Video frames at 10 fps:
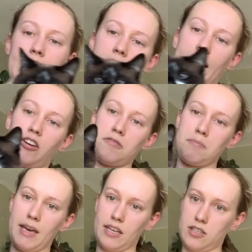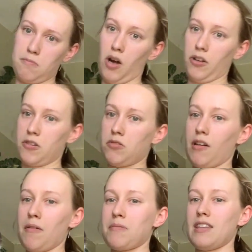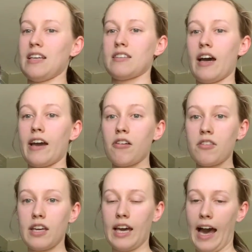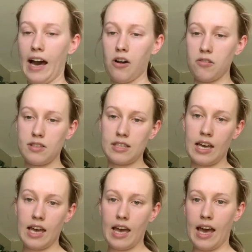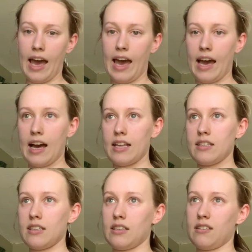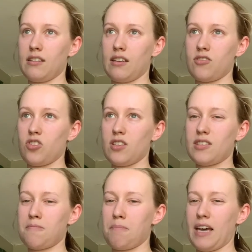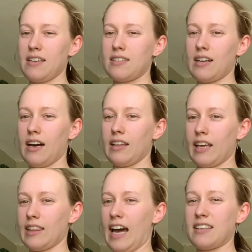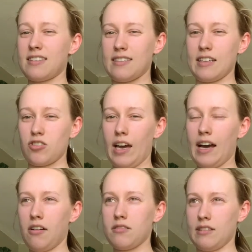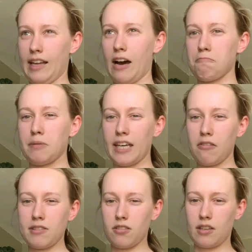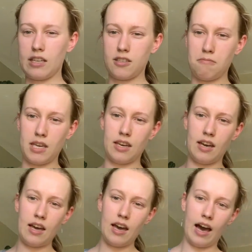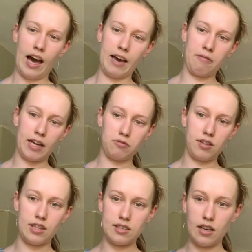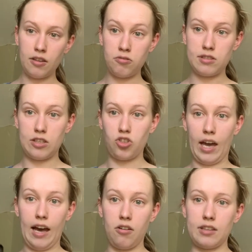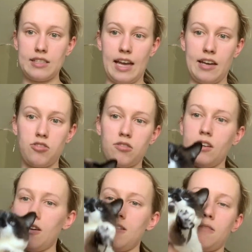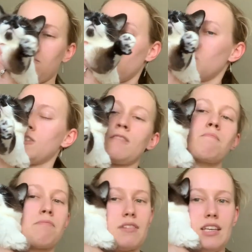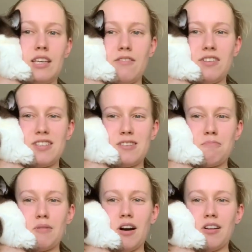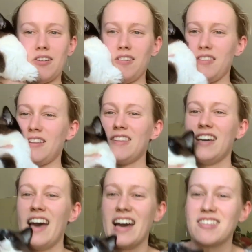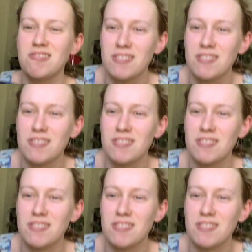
I couldn't make it smaller. So I ripped the entire thing out, and just based on like that stitch count and how big it was looking to me, I went with this other stitch count that's actually even smaller than the extra